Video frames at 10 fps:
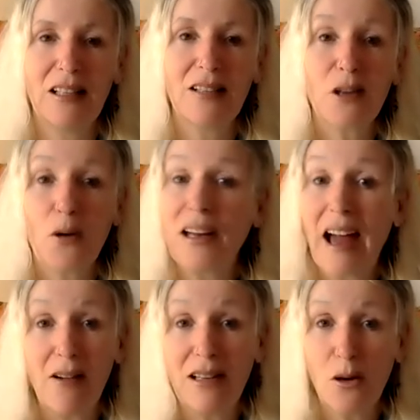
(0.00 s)
so it
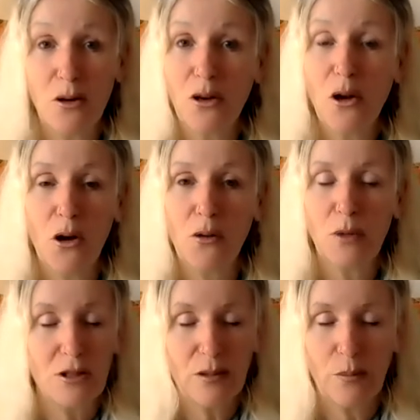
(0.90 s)
carries on and on,
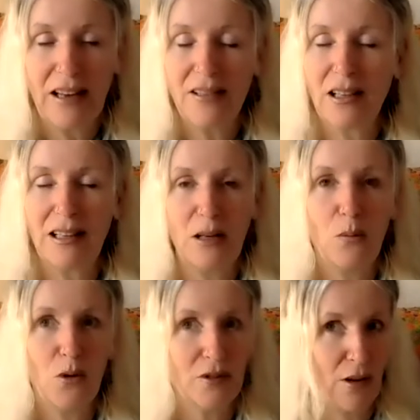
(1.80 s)
which is basically
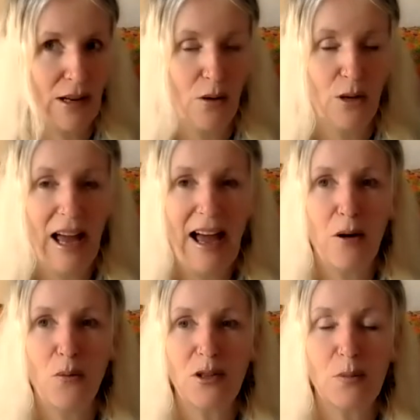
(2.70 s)
what's going on
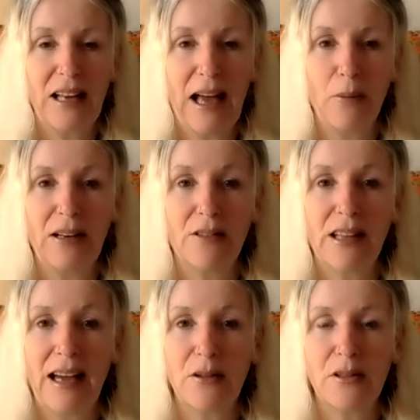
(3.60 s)
now and what's been happening
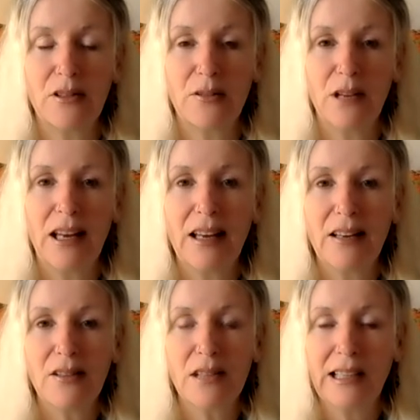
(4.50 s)
for thousands of
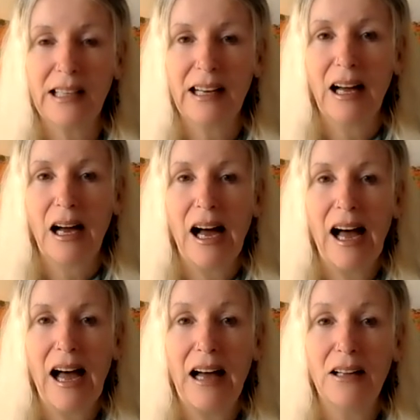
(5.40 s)
years.
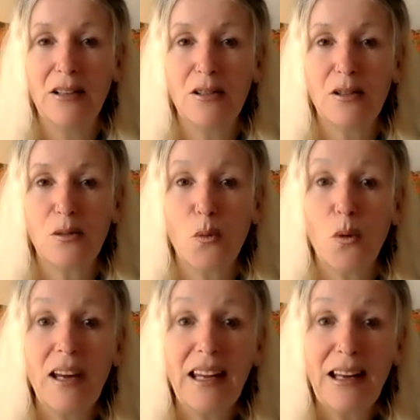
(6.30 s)
And
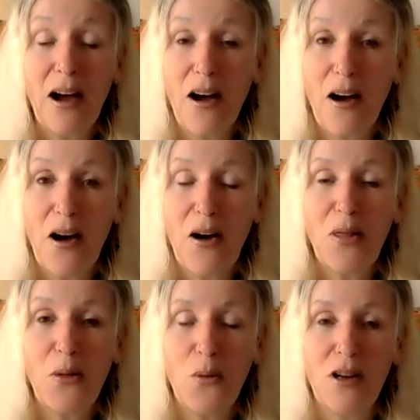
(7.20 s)
we are
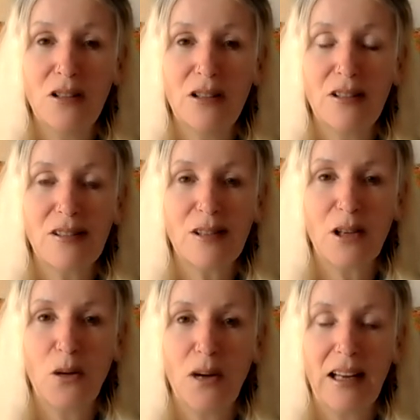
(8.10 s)
the ones
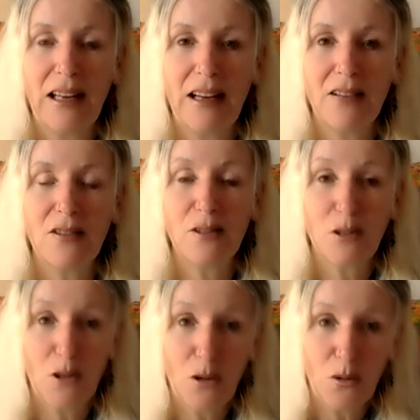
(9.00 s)
who are here
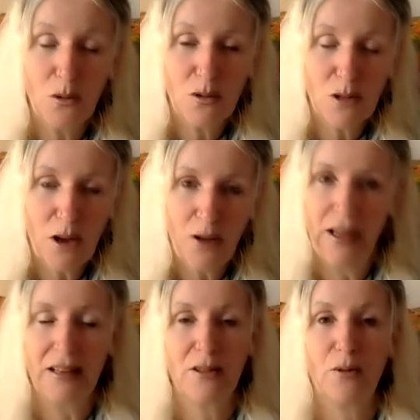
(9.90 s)
to turn
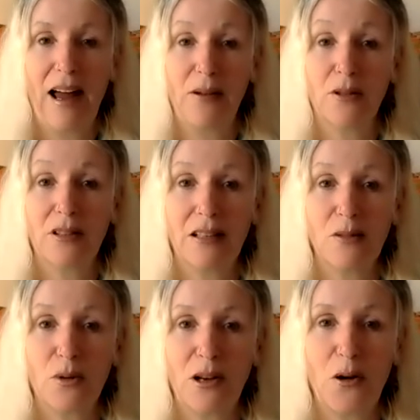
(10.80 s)
that around.
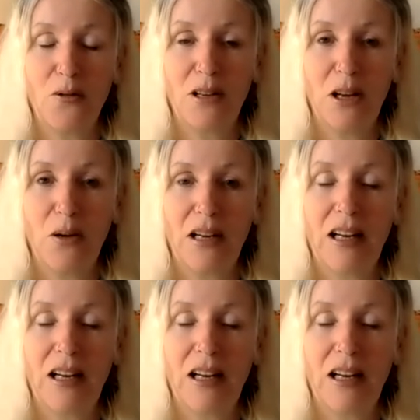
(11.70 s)
That's what I offer you.